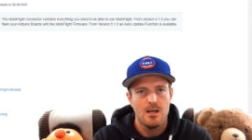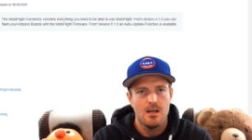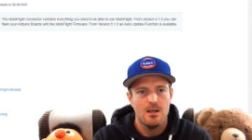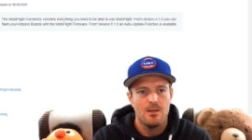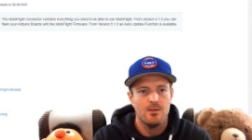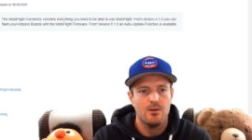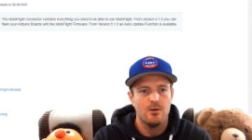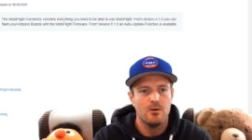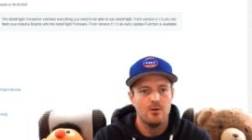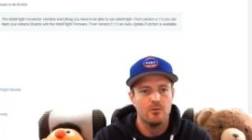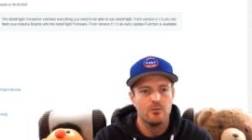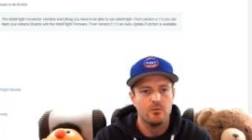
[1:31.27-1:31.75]

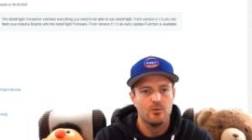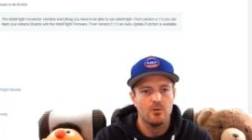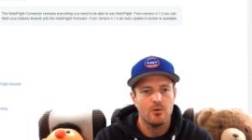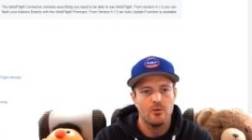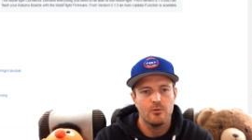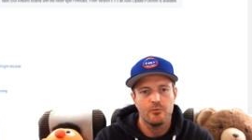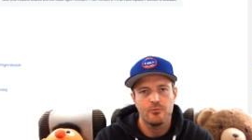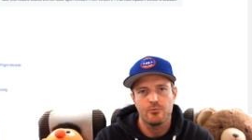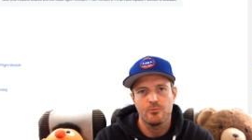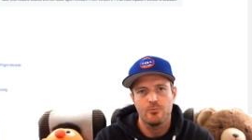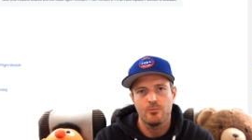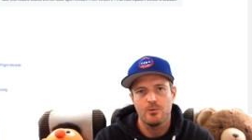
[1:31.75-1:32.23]
there is
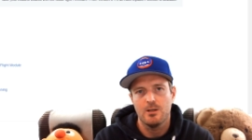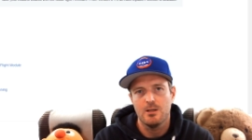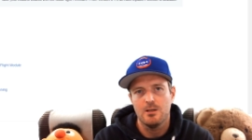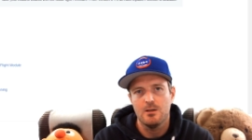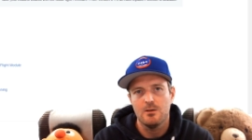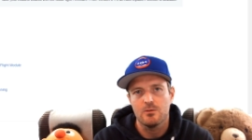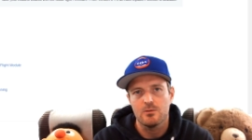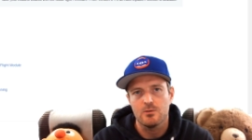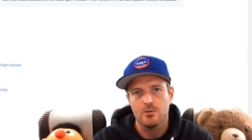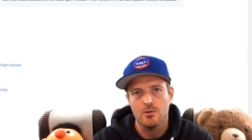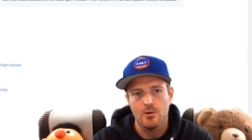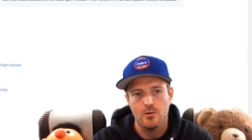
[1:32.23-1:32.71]
also
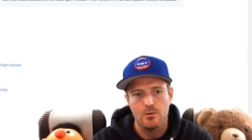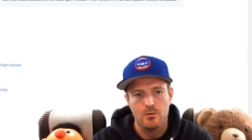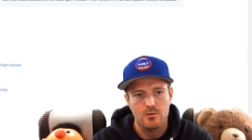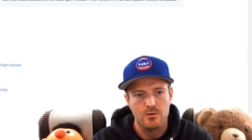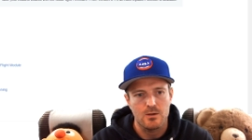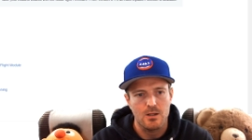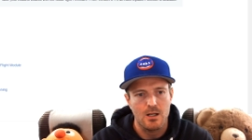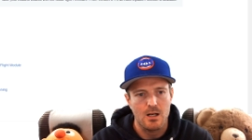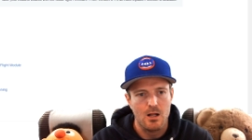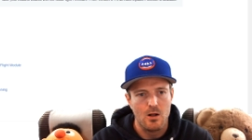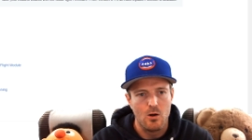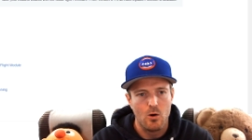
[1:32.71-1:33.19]
release notes
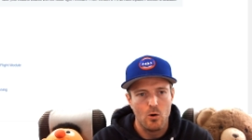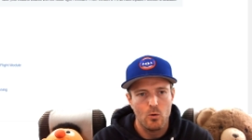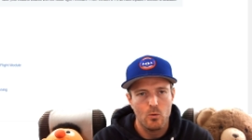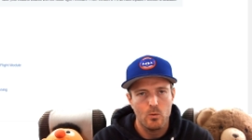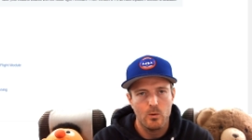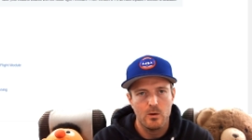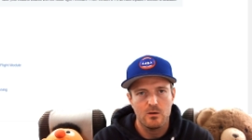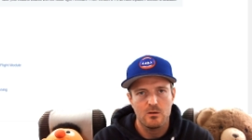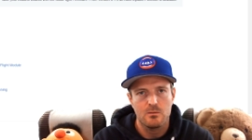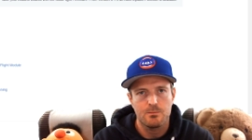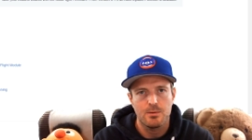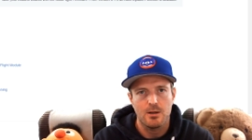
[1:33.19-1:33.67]
that I
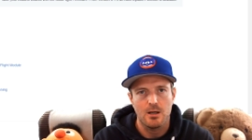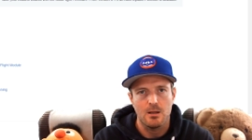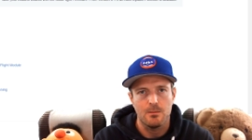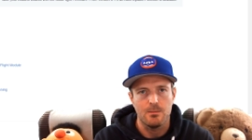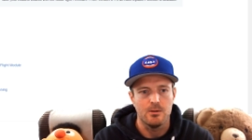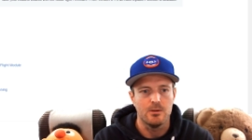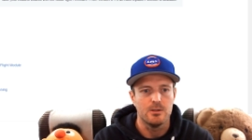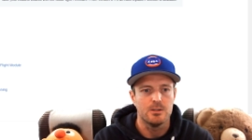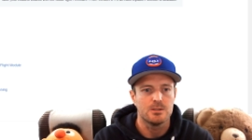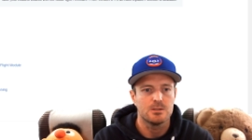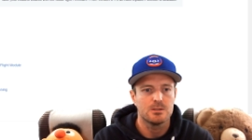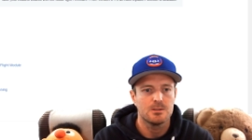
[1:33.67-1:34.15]
always
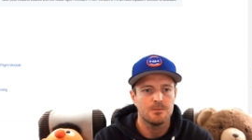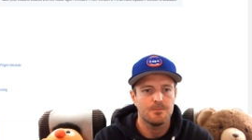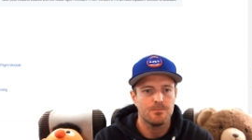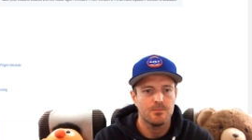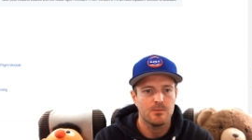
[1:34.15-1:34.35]
publish